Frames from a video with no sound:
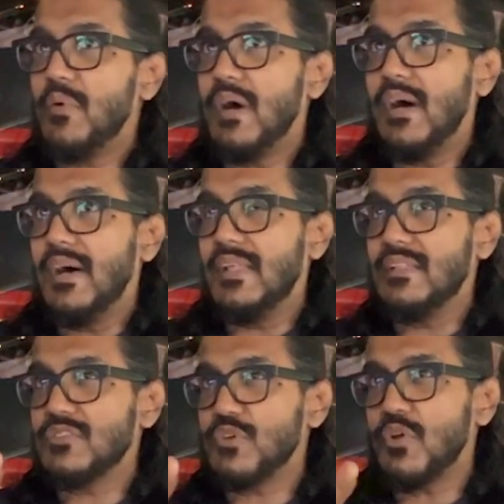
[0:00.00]

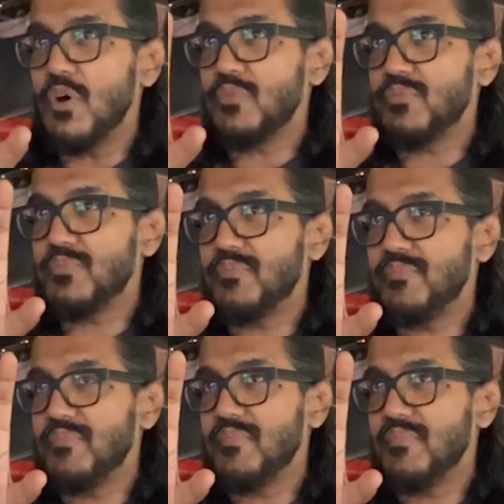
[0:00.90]
the sort of
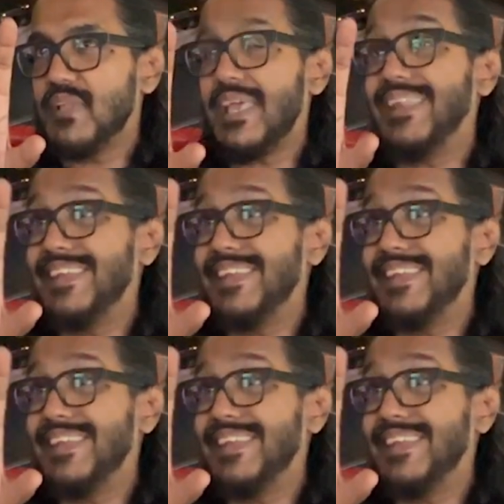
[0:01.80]
they can